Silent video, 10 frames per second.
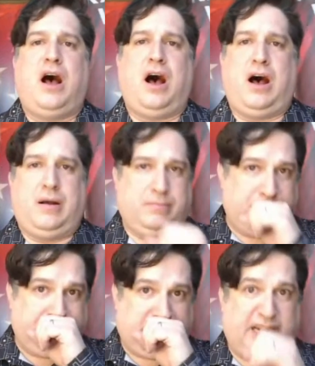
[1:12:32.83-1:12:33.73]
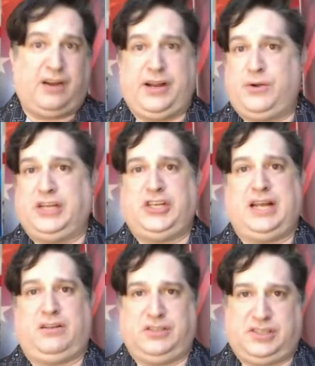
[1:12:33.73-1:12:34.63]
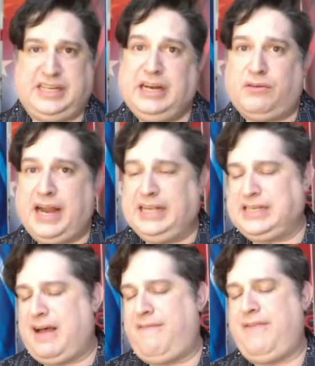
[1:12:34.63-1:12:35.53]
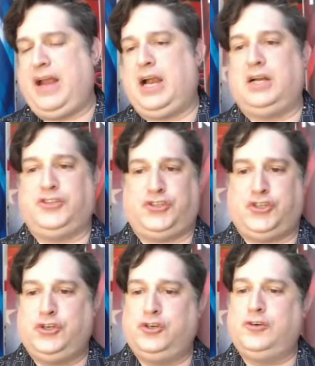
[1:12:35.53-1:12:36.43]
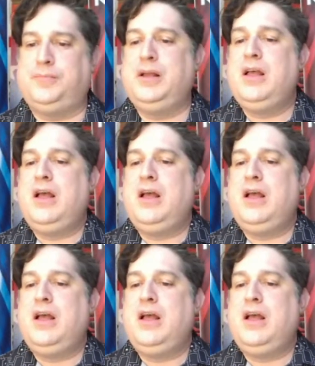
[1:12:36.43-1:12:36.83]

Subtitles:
Karaoke Channel and Stingray's on there, Zoom,